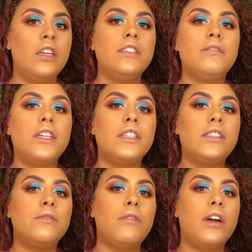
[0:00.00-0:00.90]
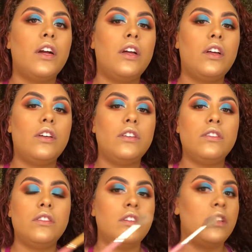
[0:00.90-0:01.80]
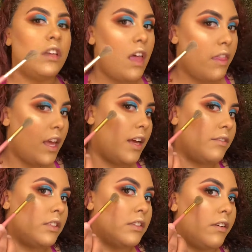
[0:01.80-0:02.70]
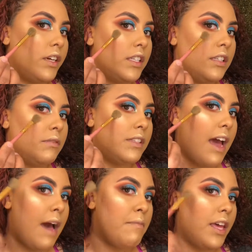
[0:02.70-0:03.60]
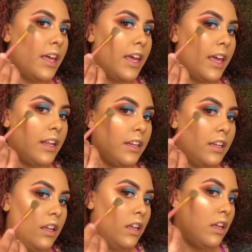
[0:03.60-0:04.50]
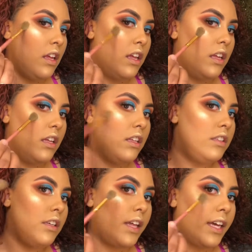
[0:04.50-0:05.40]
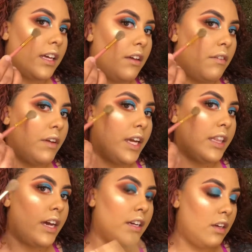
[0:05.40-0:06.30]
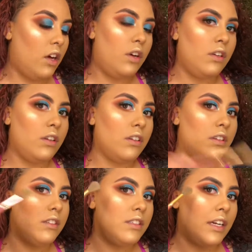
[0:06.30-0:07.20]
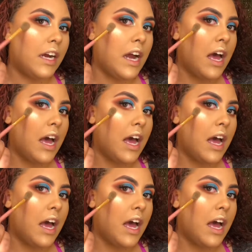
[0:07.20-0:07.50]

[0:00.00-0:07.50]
So I'm gonna swirl, and then I'm just going to tap it in to like right there. Oh, girl.